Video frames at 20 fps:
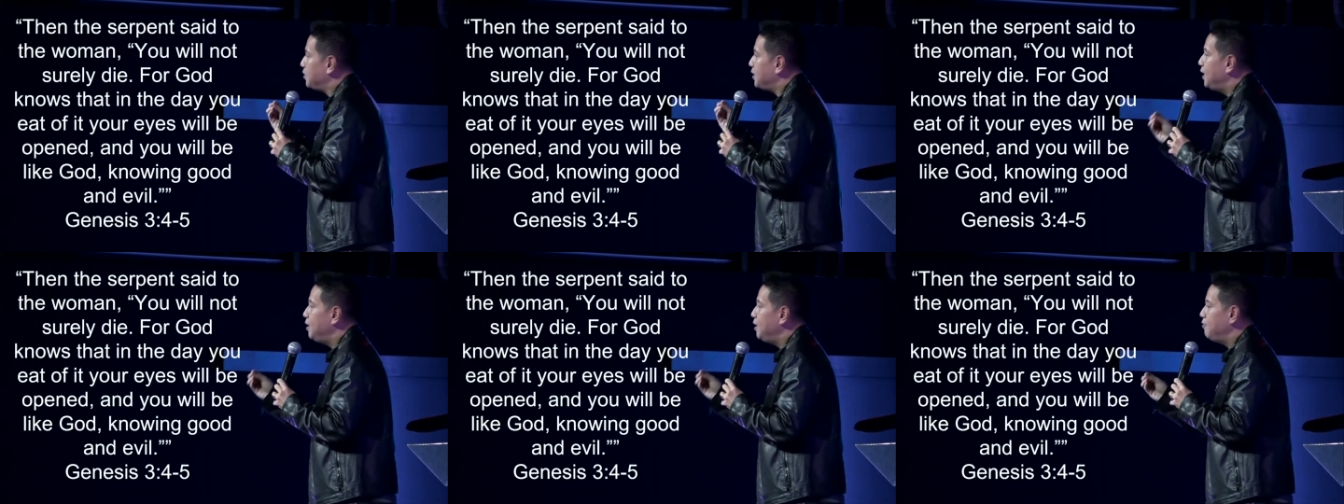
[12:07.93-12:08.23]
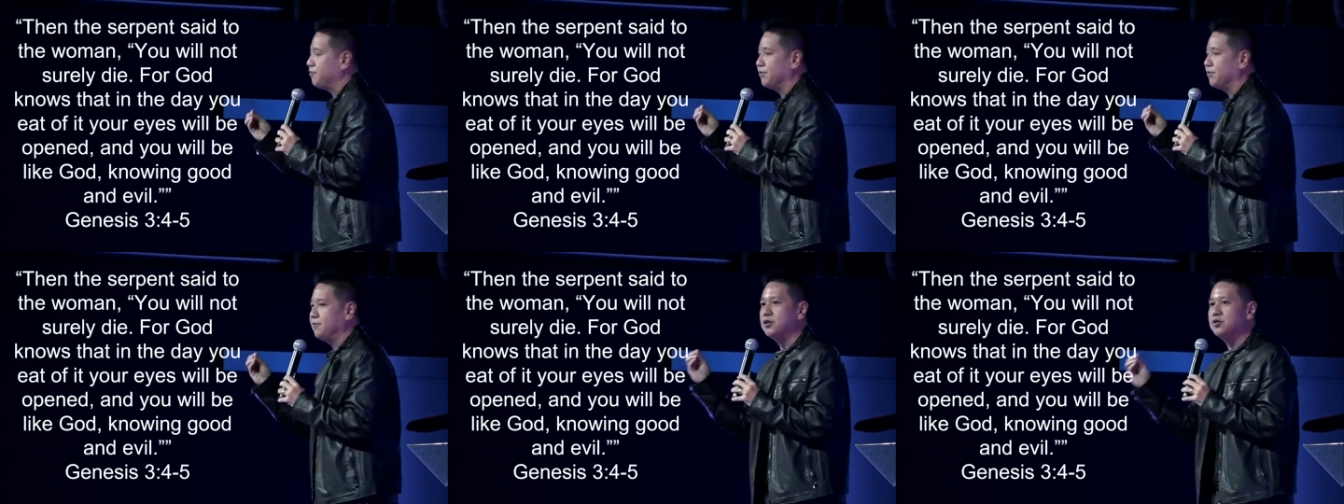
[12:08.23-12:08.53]
eat
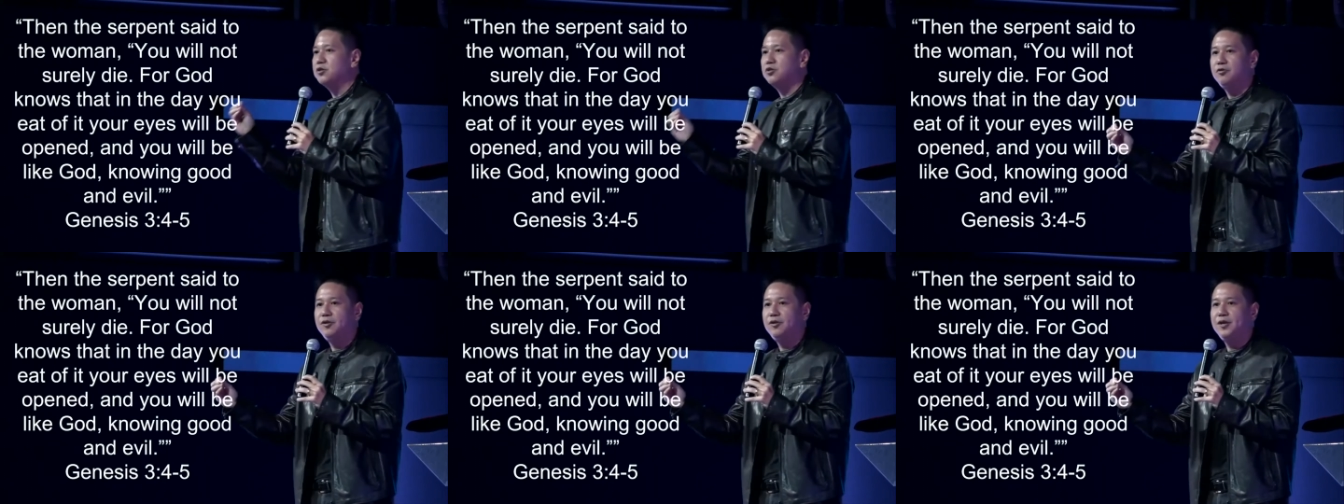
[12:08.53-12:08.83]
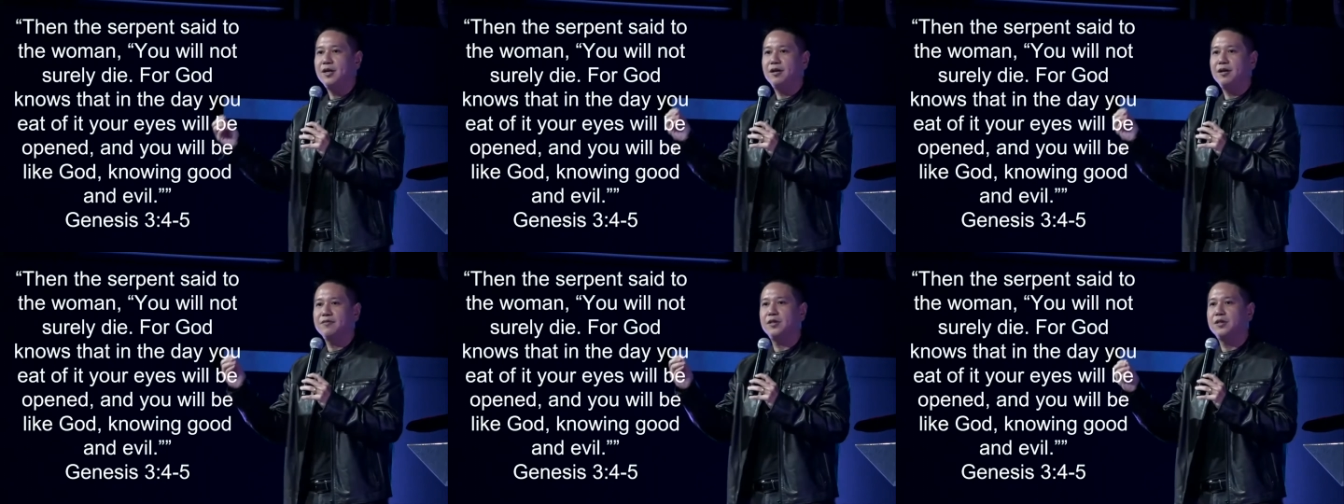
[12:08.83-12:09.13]
from the tree
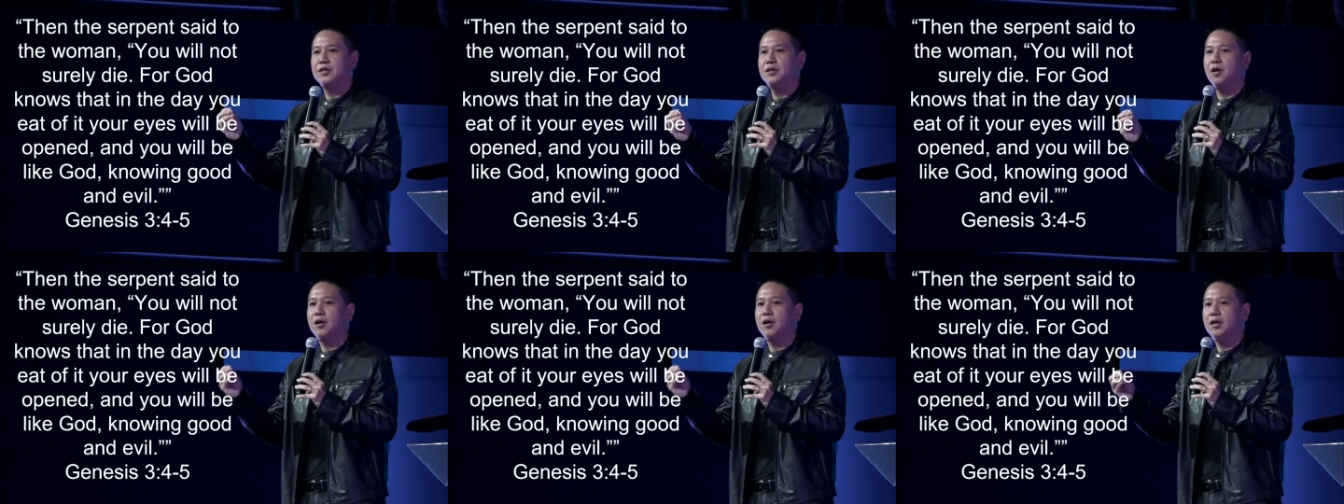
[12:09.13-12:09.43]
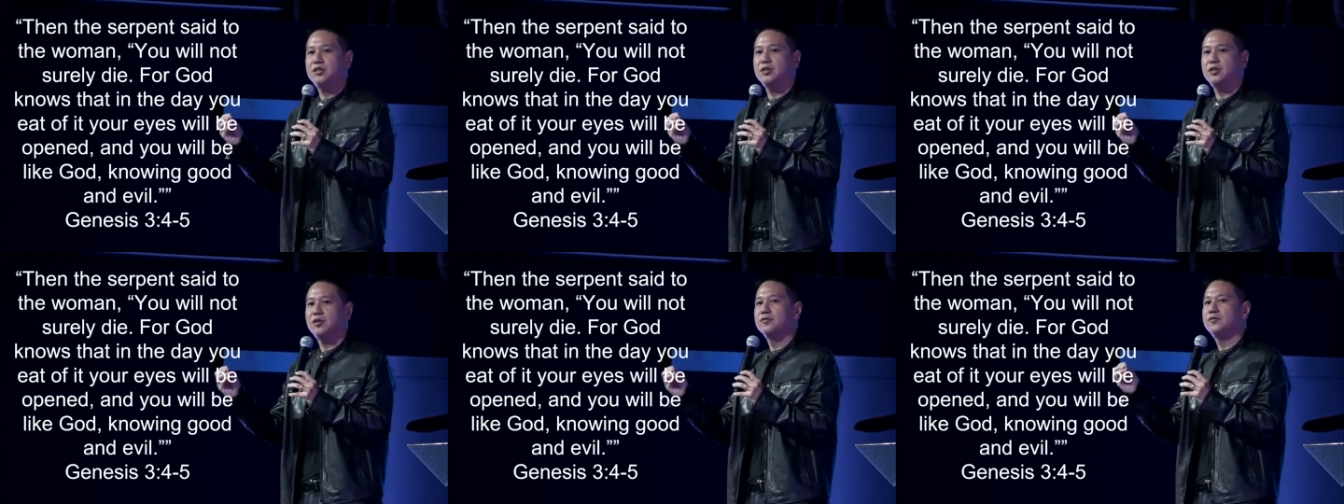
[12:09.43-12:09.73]
of the
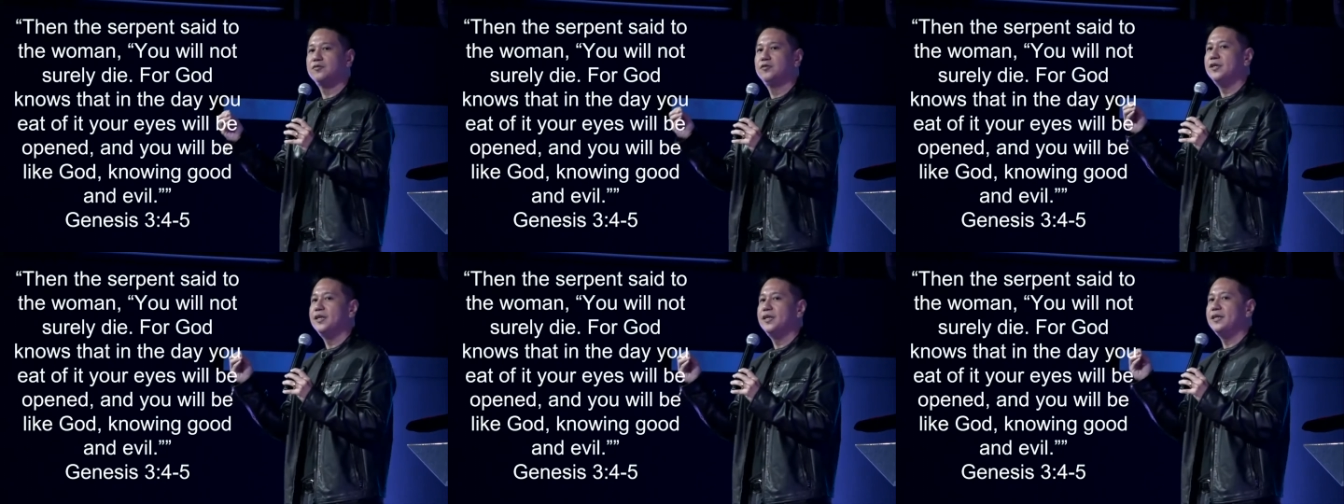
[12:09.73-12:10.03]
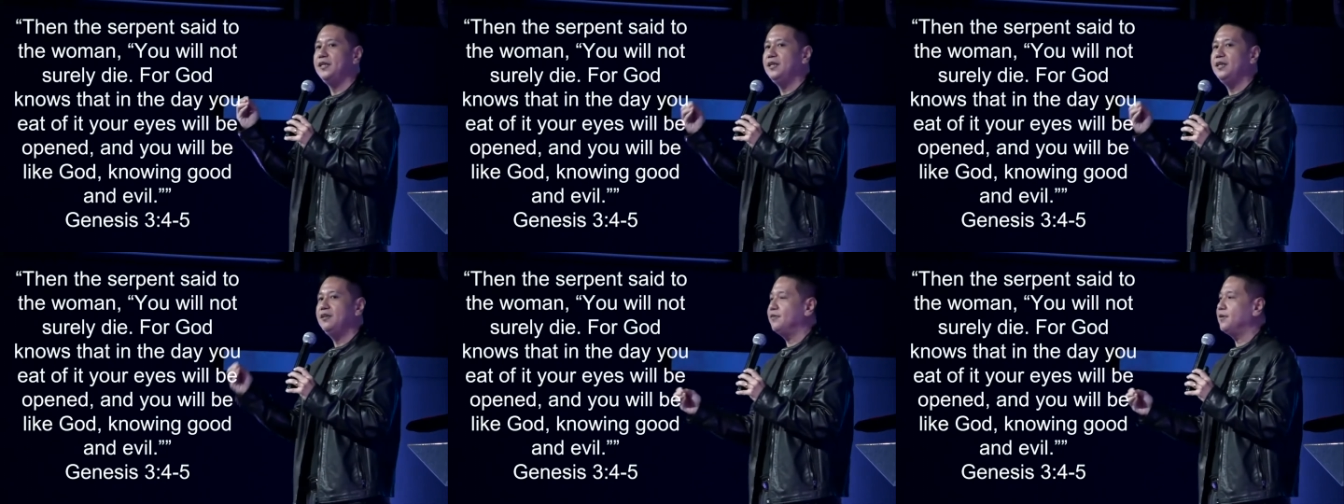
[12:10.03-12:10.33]
knowledge of good and
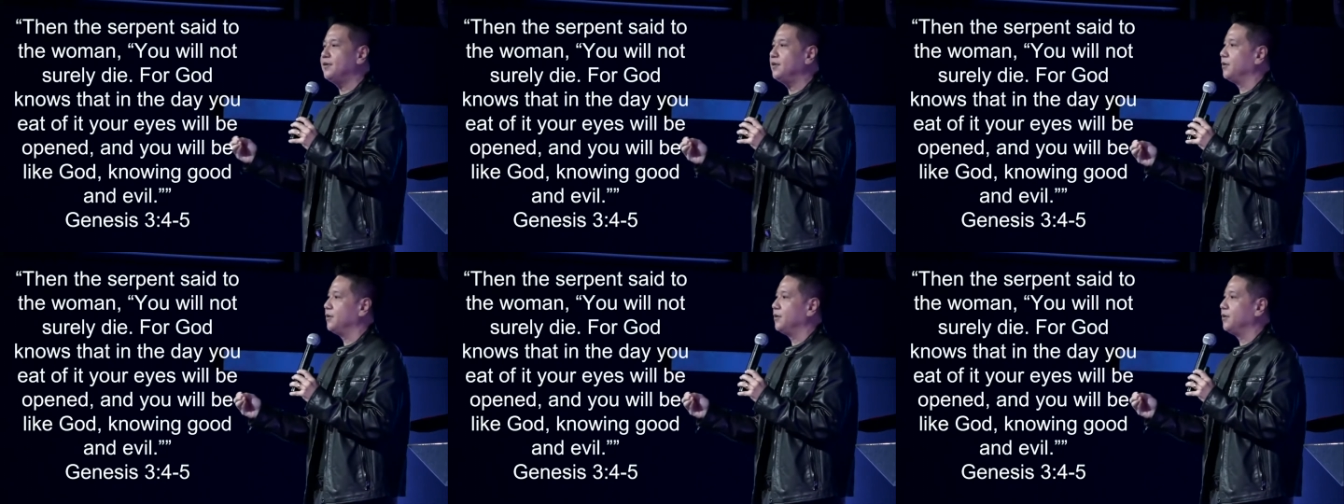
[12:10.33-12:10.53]
evil